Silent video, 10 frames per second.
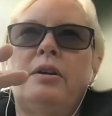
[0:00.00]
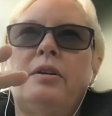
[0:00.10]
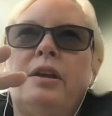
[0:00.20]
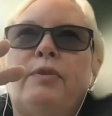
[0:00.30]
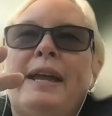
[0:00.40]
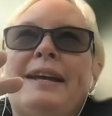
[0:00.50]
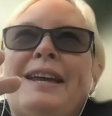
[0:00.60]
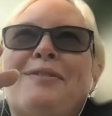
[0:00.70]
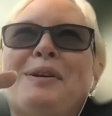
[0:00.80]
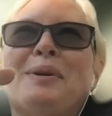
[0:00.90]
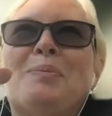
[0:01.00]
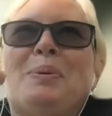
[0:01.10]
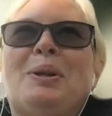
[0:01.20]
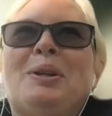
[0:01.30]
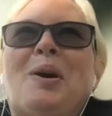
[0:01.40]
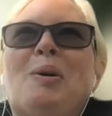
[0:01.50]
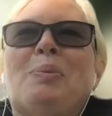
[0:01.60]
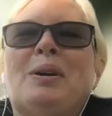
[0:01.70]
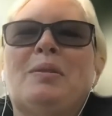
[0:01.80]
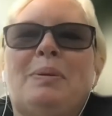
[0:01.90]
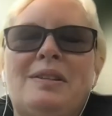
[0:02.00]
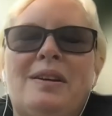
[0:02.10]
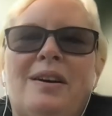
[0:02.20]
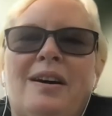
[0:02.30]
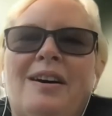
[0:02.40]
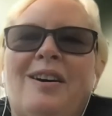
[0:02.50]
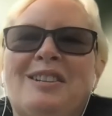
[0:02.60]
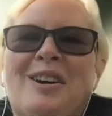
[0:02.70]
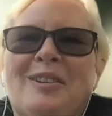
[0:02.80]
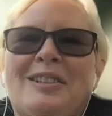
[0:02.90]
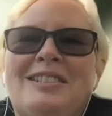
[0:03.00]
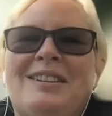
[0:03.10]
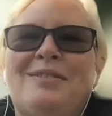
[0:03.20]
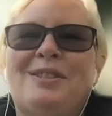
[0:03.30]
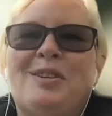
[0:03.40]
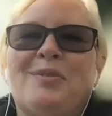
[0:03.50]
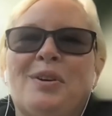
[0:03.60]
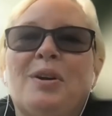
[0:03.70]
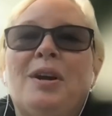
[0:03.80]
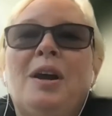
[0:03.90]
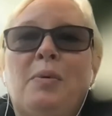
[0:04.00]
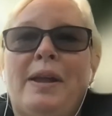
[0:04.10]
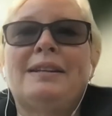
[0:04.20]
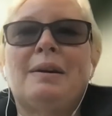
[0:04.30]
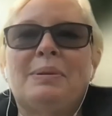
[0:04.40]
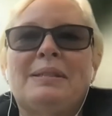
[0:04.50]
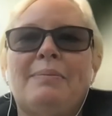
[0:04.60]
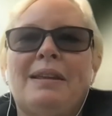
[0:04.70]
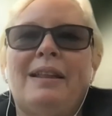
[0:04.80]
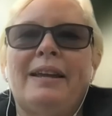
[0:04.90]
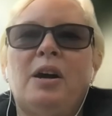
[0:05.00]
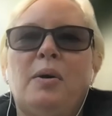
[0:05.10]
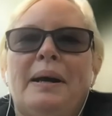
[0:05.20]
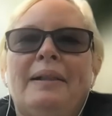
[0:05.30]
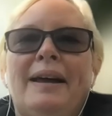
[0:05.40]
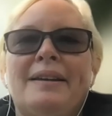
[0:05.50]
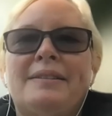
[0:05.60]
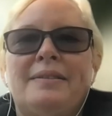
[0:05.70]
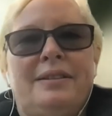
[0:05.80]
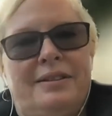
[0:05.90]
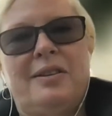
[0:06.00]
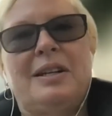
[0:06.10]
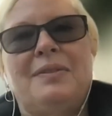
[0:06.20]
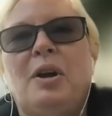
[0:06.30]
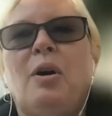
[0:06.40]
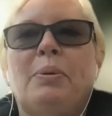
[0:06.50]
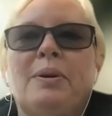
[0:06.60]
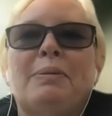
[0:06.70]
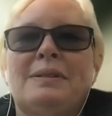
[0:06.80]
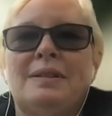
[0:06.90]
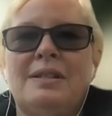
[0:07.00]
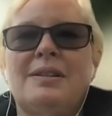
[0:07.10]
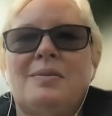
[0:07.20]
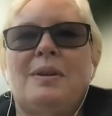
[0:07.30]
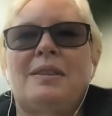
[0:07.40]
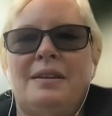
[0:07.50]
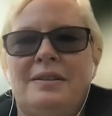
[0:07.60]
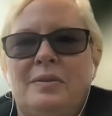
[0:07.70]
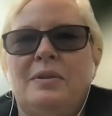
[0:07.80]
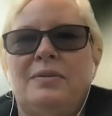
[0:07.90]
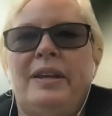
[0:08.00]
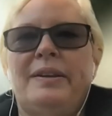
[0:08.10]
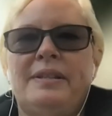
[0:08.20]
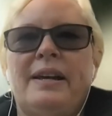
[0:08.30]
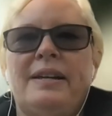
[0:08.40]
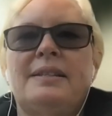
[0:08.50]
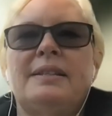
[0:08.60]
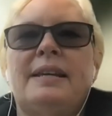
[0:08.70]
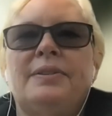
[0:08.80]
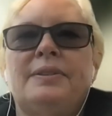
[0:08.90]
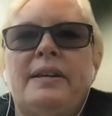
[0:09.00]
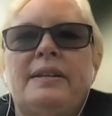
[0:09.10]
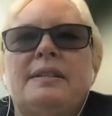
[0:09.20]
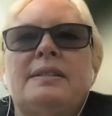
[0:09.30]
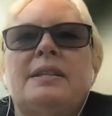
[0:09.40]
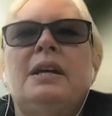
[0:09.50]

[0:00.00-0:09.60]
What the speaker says: If we were to build an all-purpose ontology server, we end up with something like OLS. It's not even all-purpose. It's just within sort of life sciences, health sciences.